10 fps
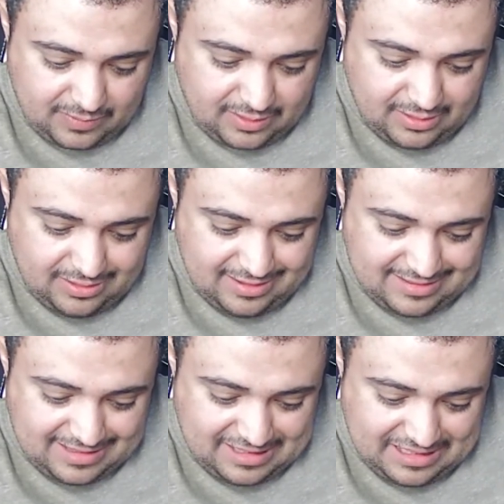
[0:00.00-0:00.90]
and he's
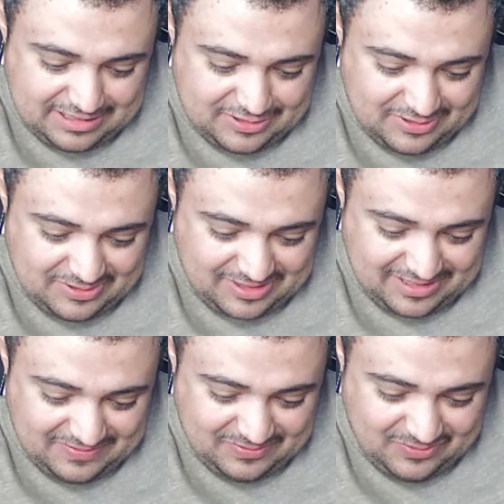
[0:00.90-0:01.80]
saying, enjoy your
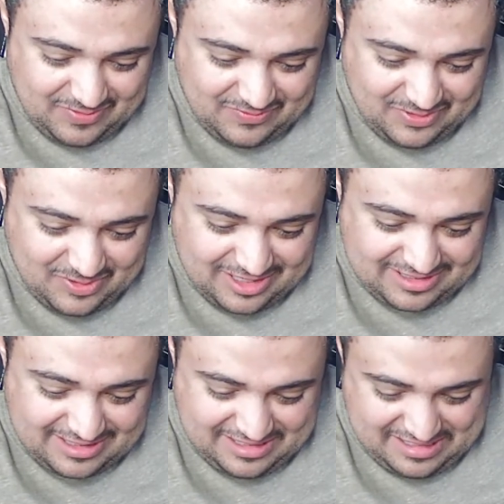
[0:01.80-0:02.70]
gift from Fawaz.
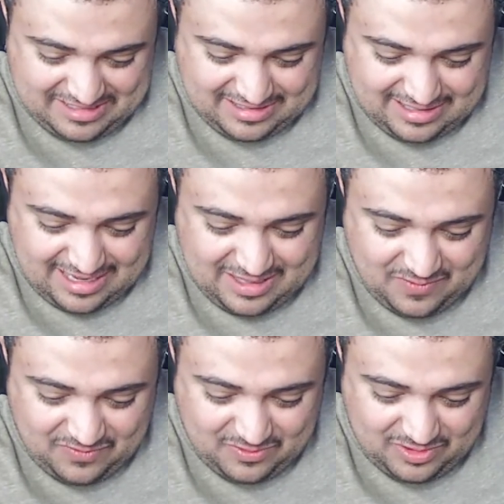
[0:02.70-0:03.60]
Thank you,
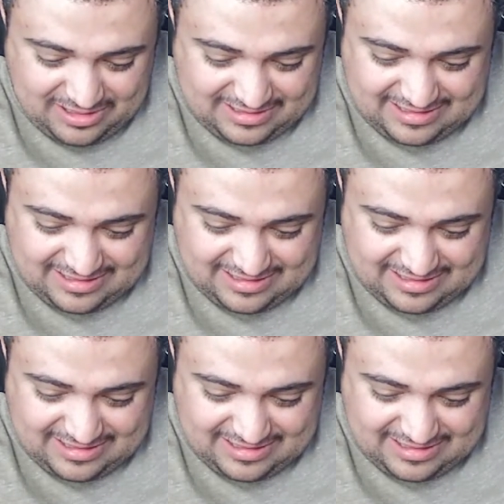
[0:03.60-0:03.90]
Fawaz.